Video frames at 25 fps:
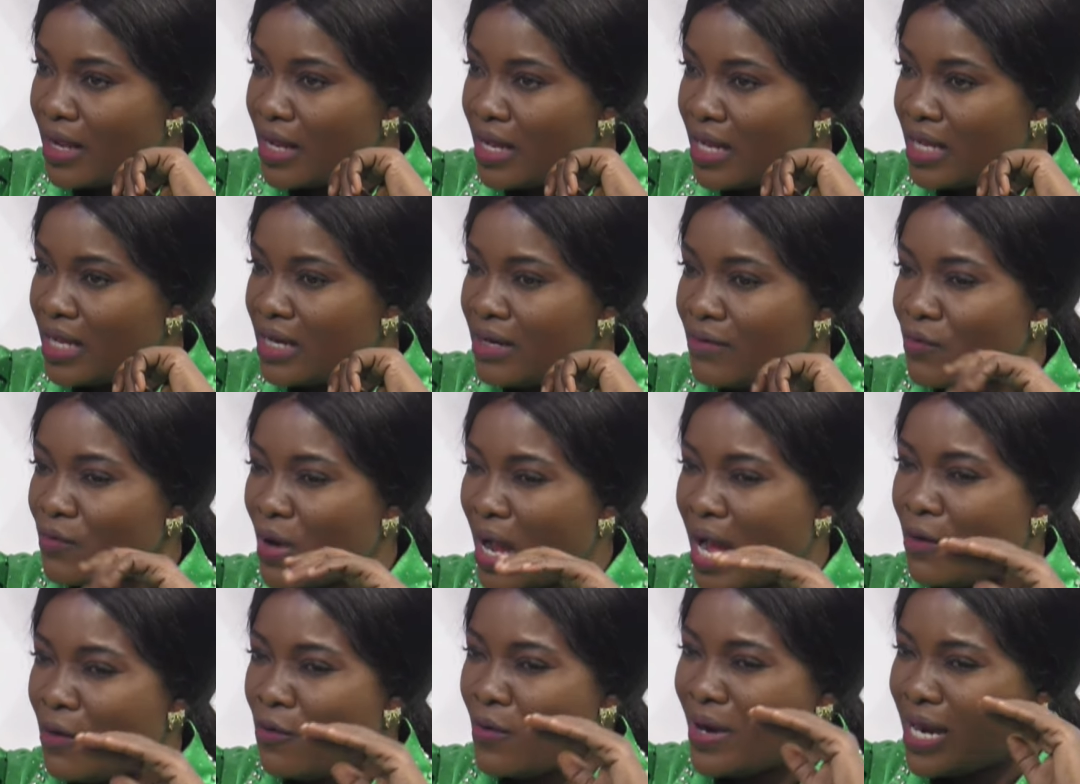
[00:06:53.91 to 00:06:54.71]
And
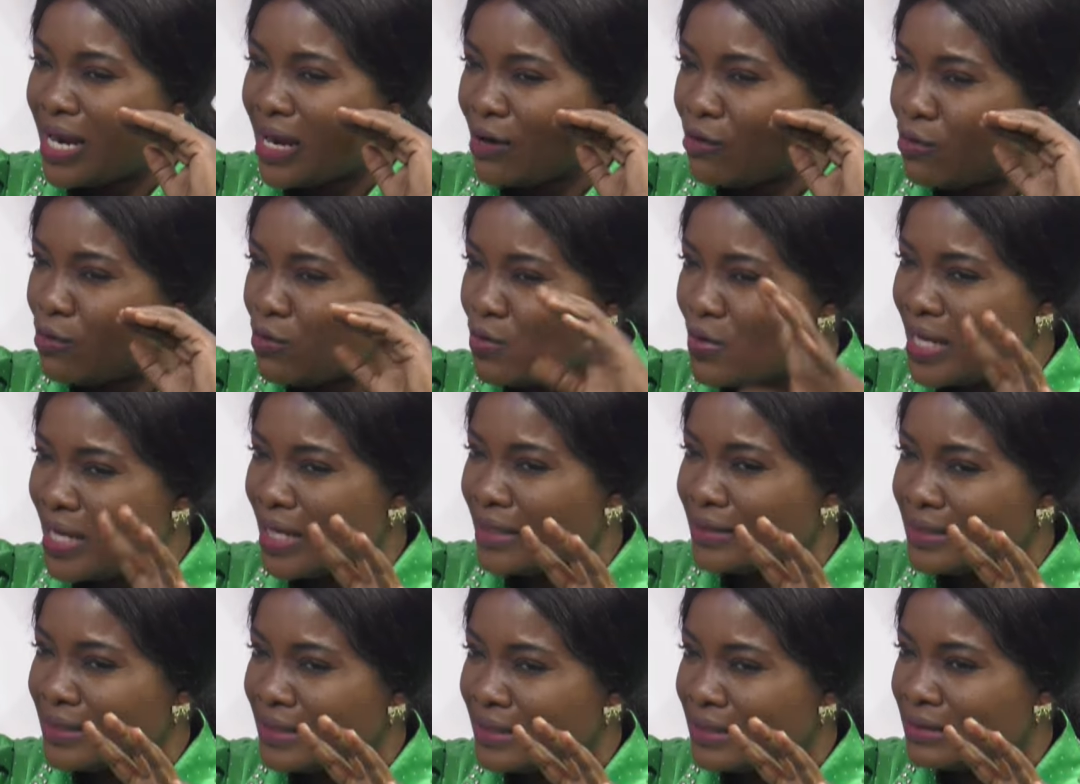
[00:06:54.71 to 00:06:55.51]
when I look
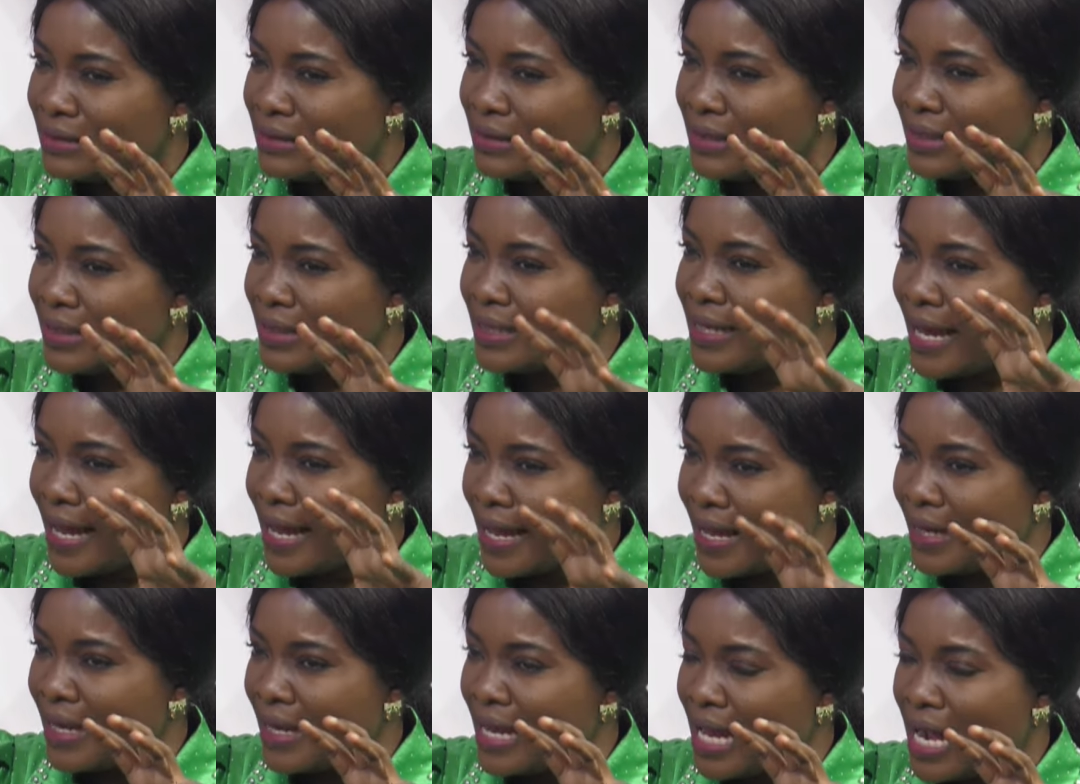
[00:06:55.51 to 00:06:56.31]
at the
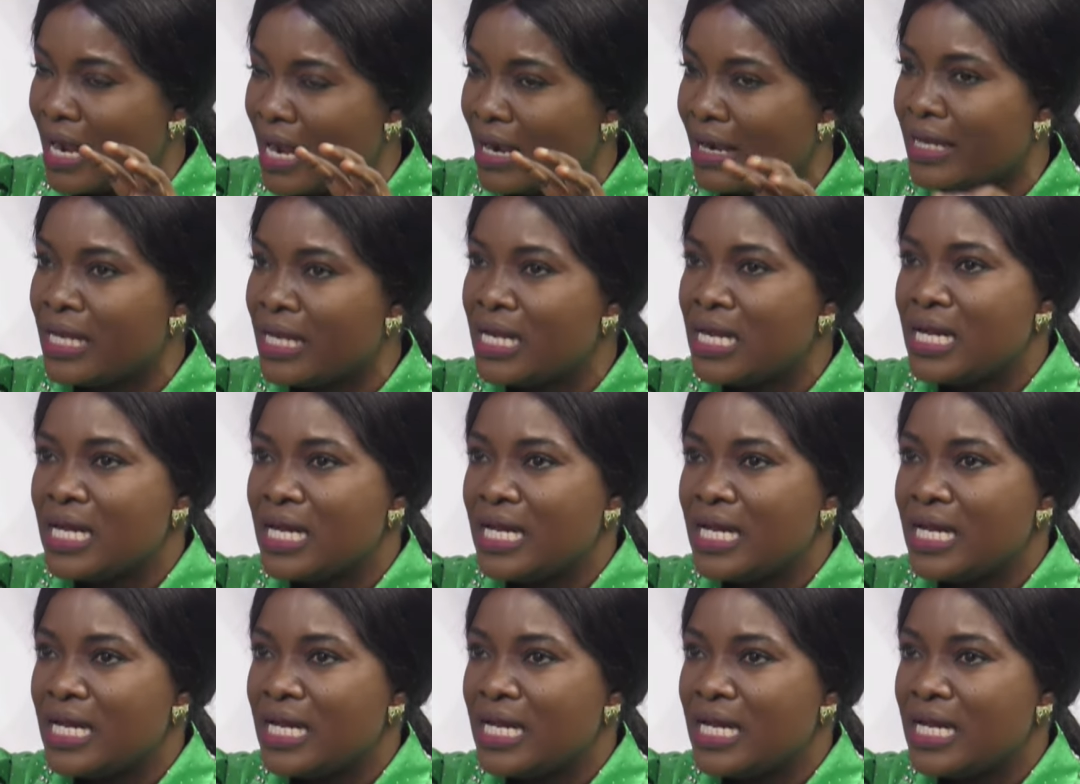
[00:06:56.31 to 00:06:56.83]
guy,